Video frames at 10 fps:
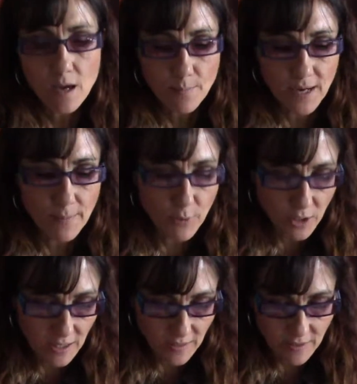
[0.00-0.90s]
but I put
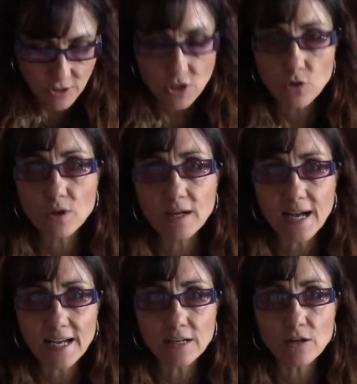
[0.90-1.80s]
it in there so you
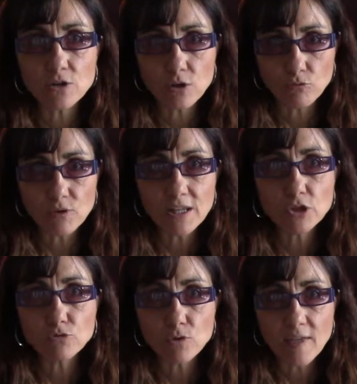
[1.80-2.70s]
can read
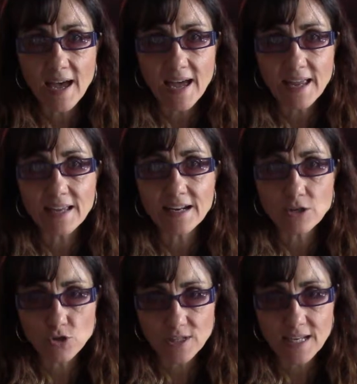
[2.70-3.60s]
through that and
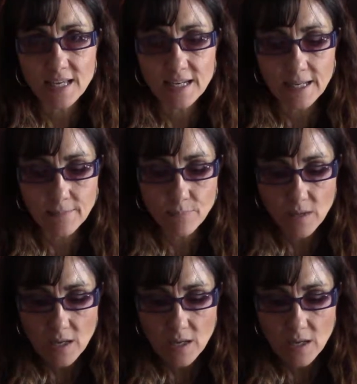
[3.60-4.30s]
understand it.